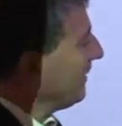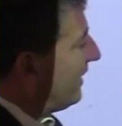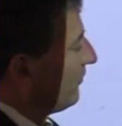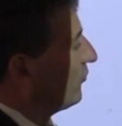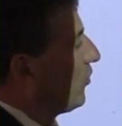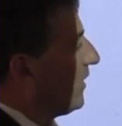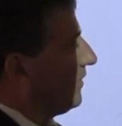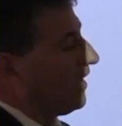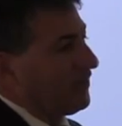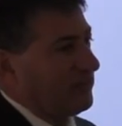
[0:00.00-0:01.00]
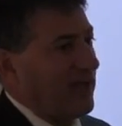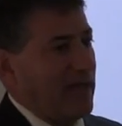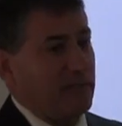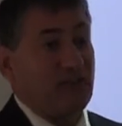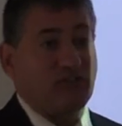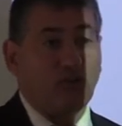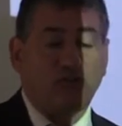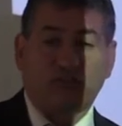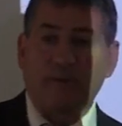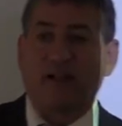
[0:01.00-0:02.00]
building soil all the time. There's no
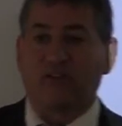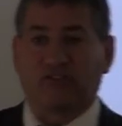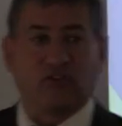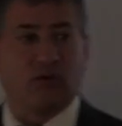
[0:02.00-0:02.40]
smell, there's